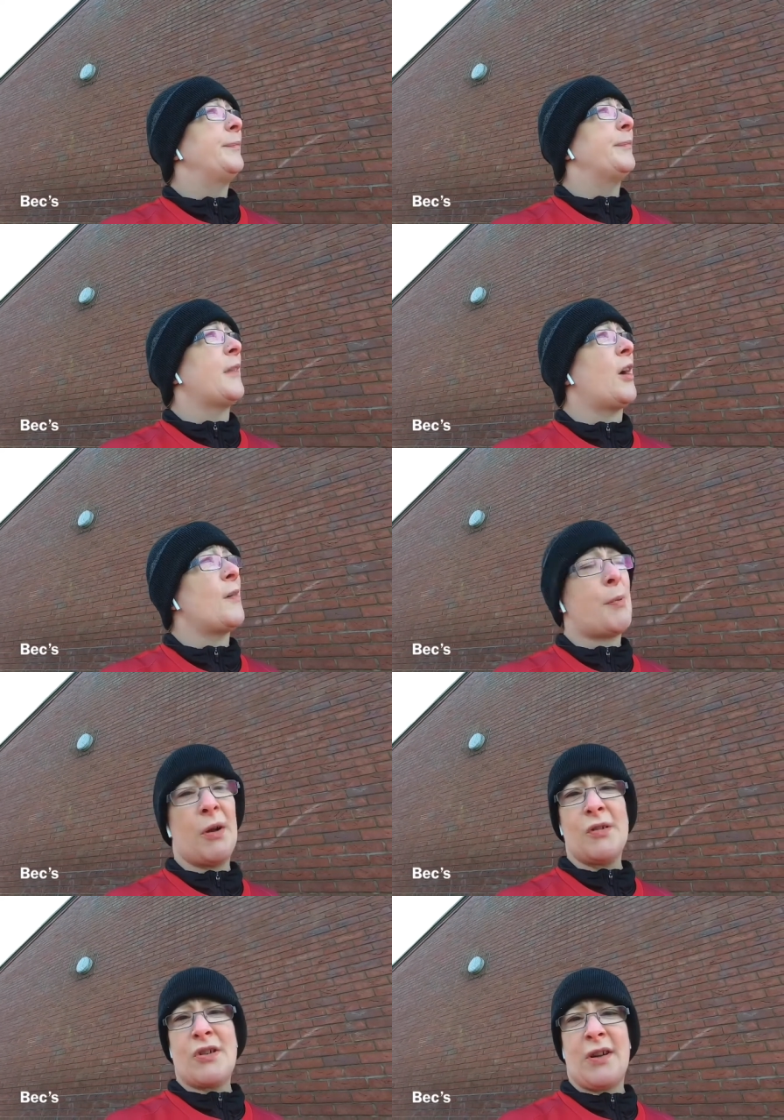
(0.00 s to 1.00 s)
I
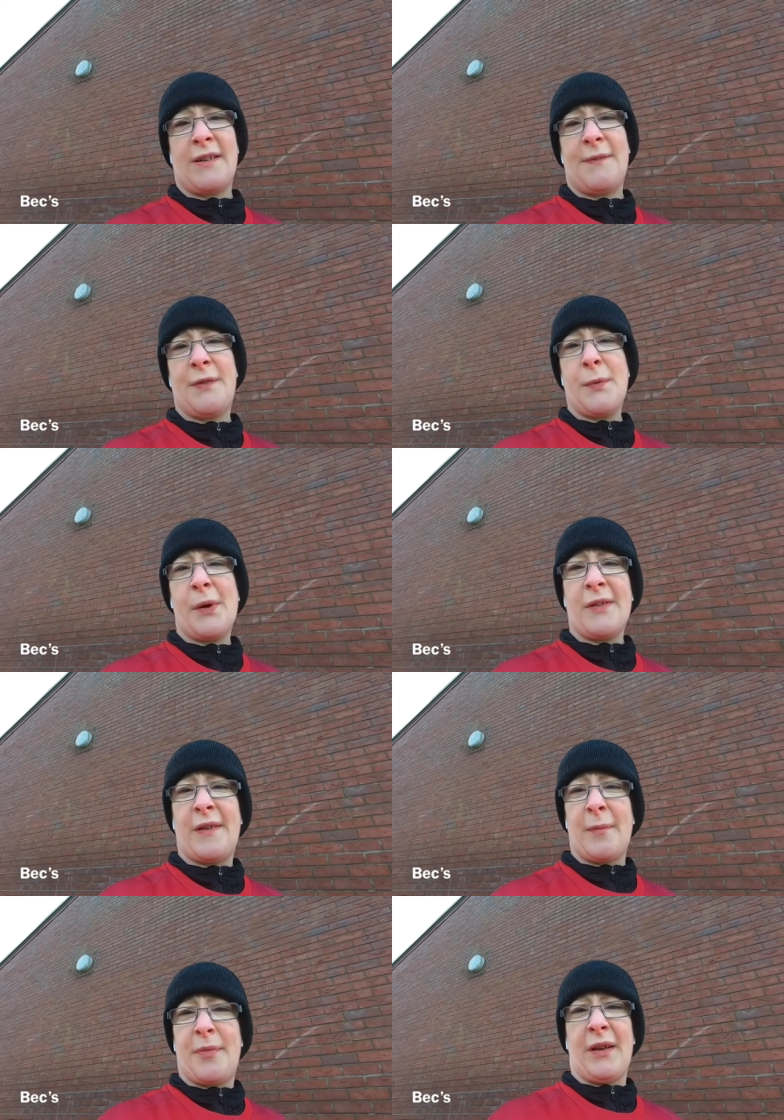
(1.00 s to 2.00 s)
apologise if you wanted
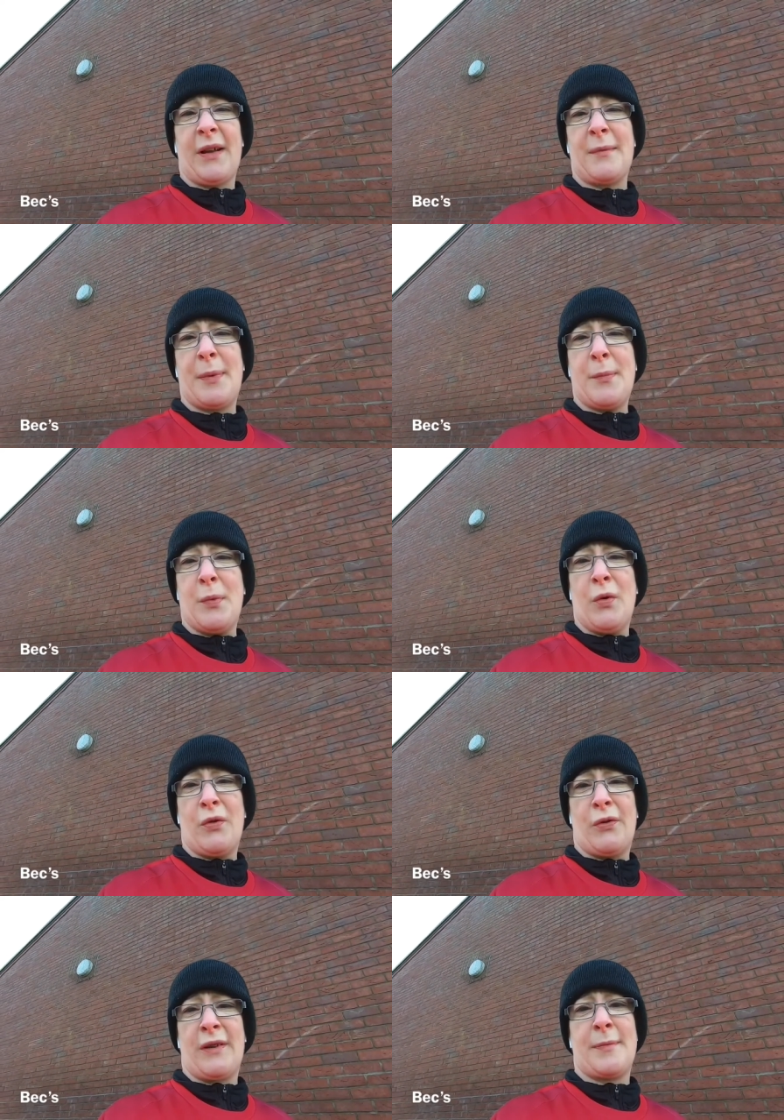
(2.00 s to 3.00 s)
something a bit more
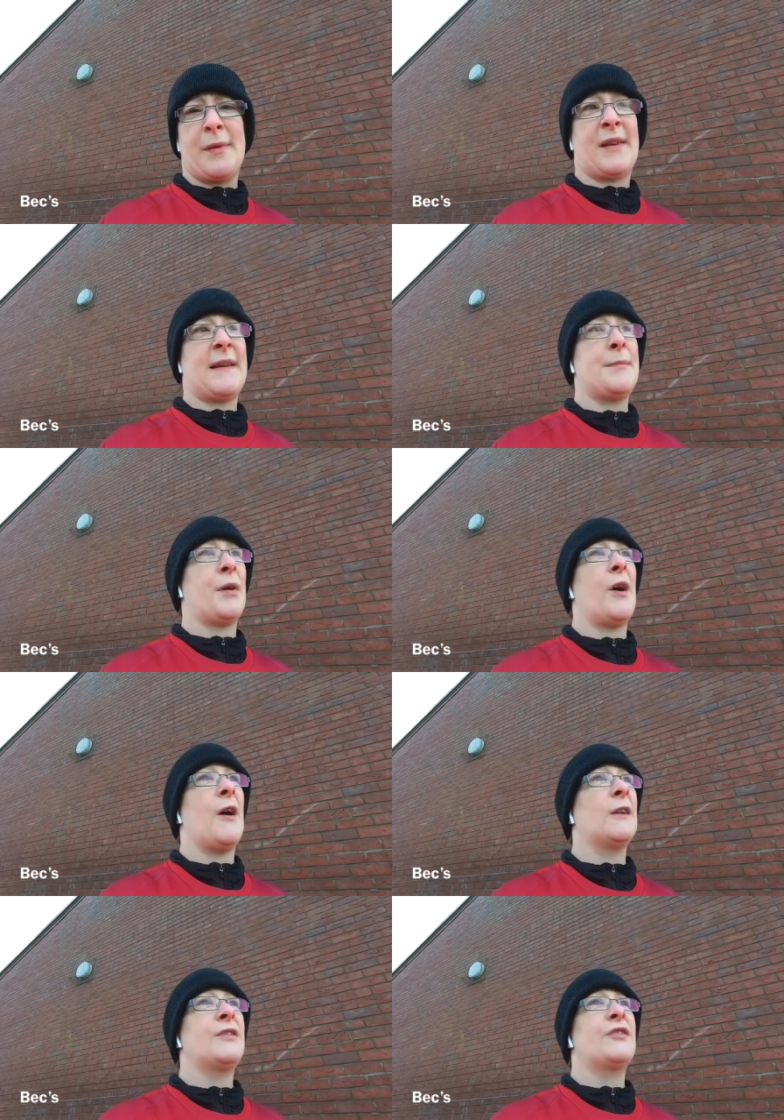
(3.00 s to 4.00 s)
Christmassy, but
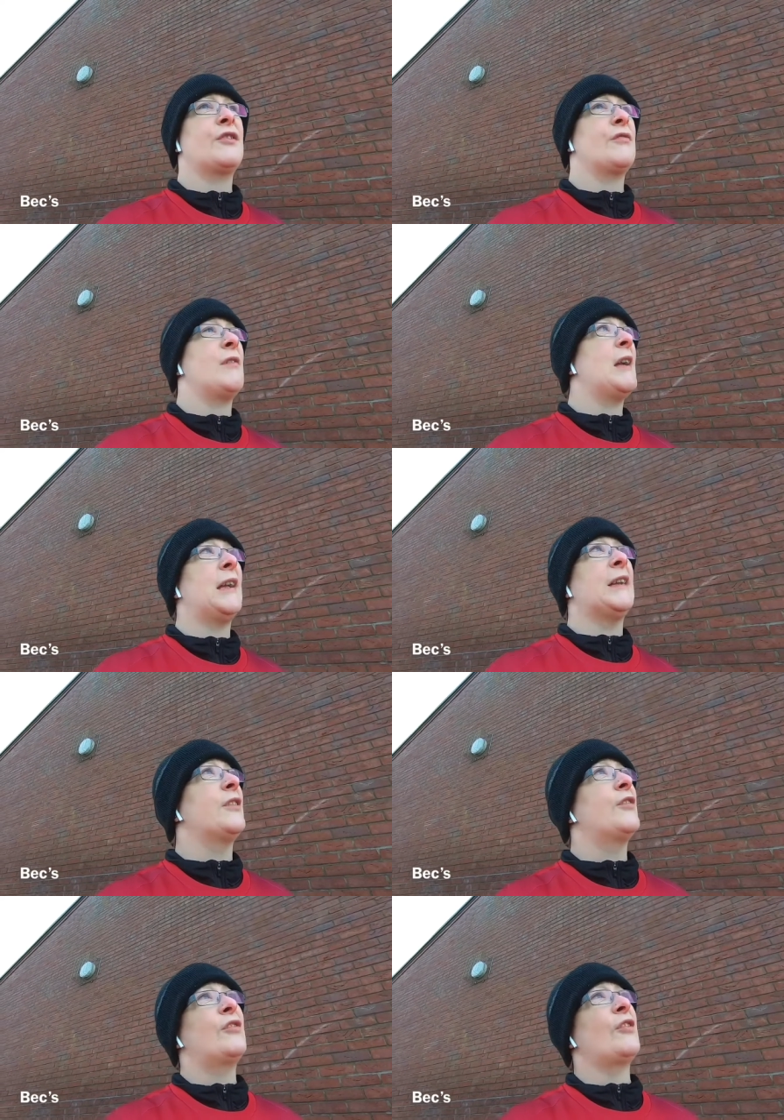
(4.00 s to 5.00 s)
I really
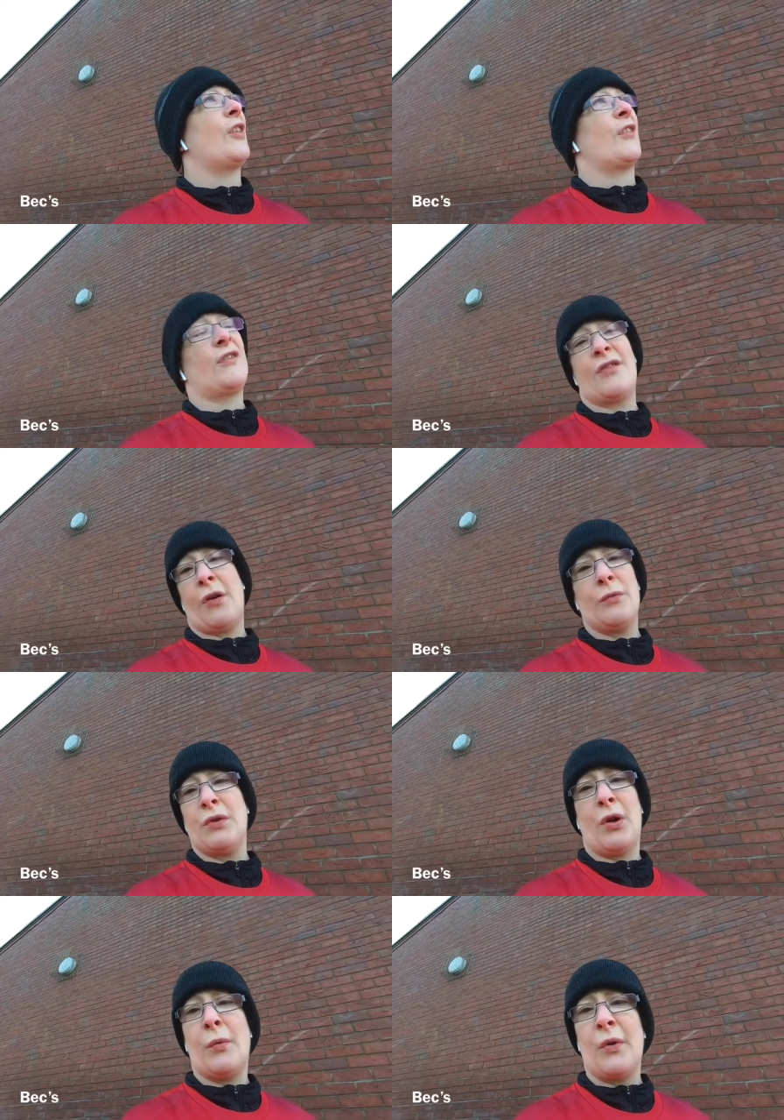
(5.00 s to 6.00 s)
just don't
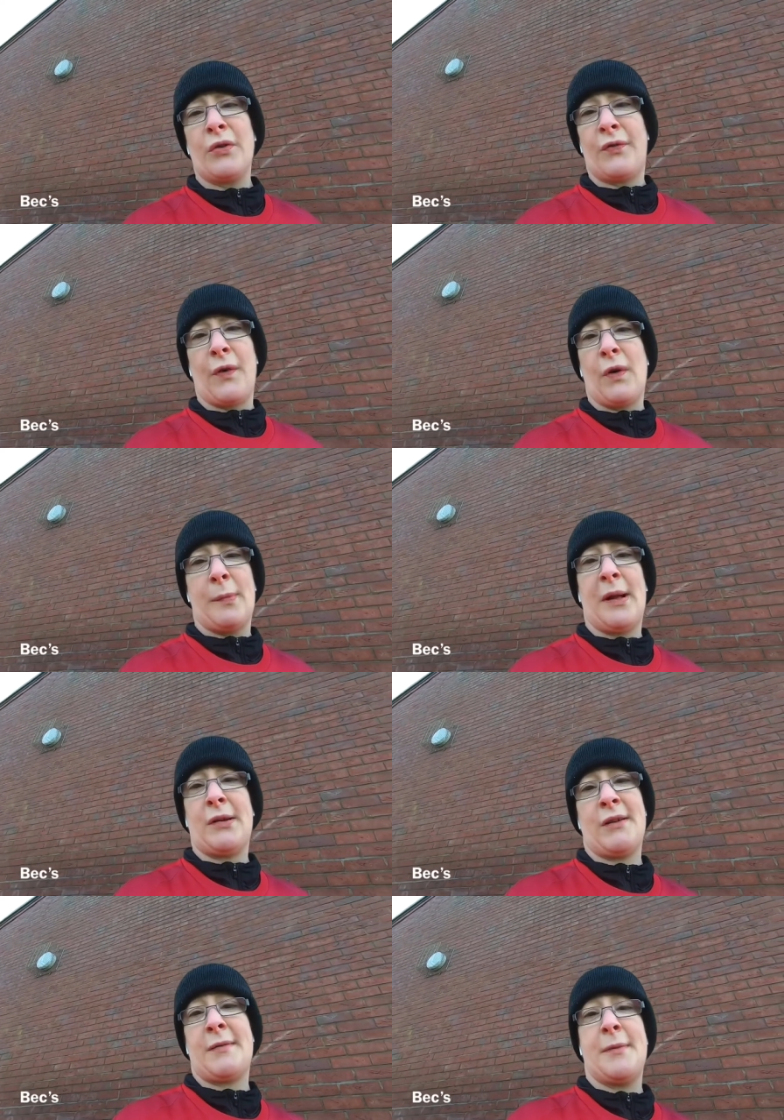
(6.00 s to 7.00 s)
know what to vlog about
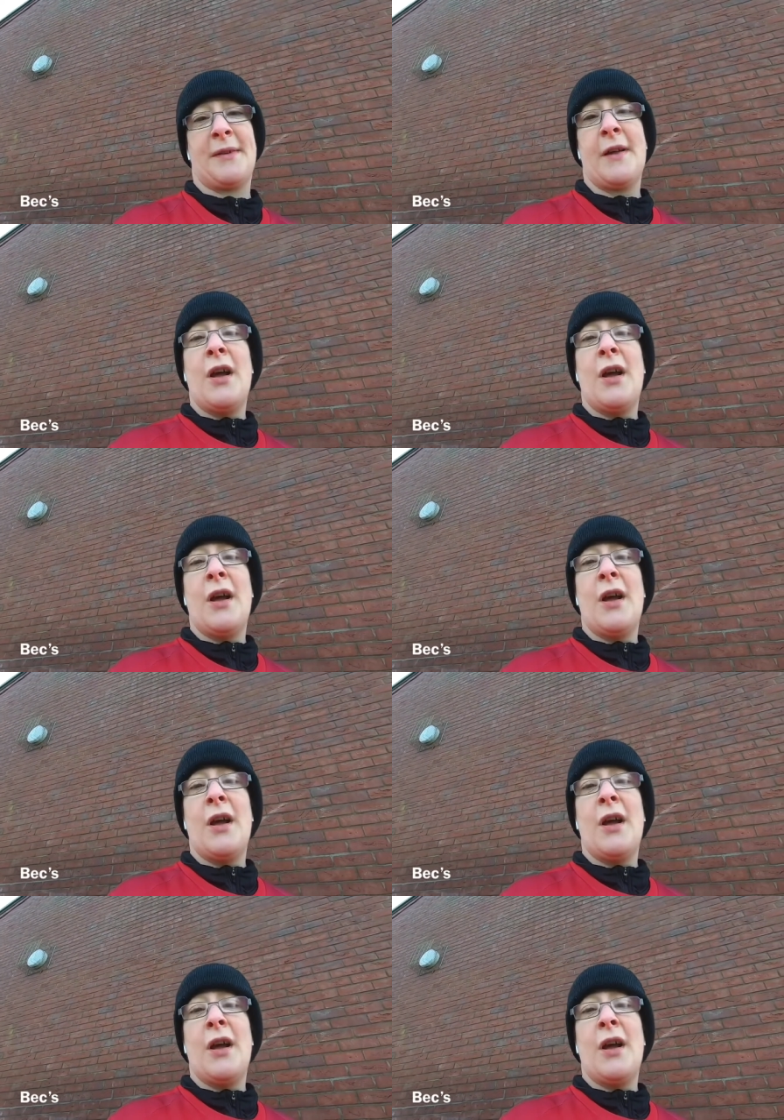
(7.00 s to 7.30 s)
Christmas